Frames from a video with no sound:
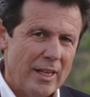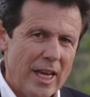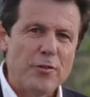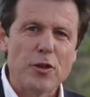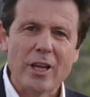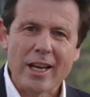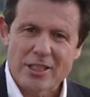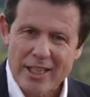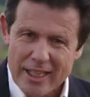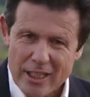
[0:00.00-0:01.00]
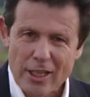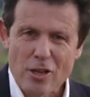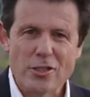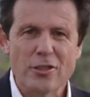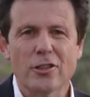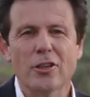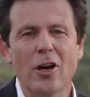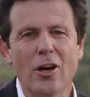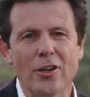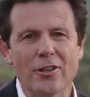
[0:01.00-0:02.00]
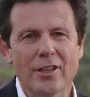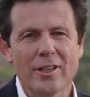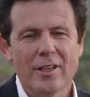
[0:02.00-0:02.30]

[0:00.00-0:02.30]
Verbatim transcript: if you'd like to get closer to God,